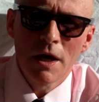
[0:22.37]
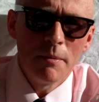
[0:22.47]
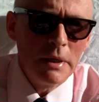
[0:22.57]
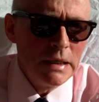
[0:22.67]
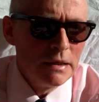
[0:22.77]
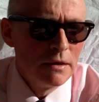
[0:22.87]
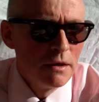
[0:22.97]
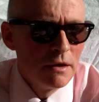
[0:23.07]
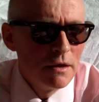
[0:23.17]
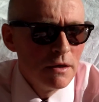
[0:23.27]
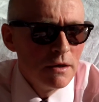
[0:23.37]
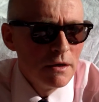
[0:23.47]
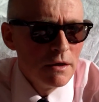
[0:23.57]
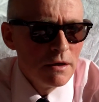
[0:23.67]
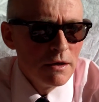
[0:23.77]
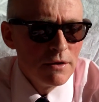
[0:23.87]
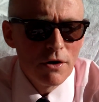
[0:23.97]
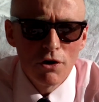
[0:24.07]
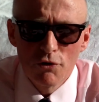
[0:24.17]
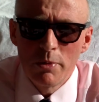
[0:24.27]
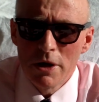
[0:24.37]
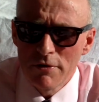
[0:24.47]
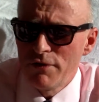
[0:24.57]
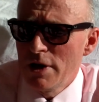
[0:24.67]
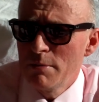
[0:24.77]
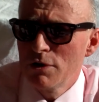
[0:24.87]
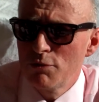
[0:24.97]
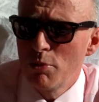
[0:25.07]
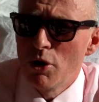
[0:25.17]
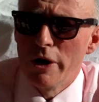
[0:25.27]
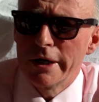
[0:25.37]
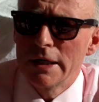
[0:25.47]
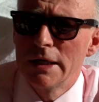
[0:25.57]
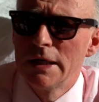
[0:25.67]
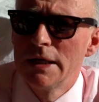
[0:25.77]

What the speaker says: I mean, there's been a famous book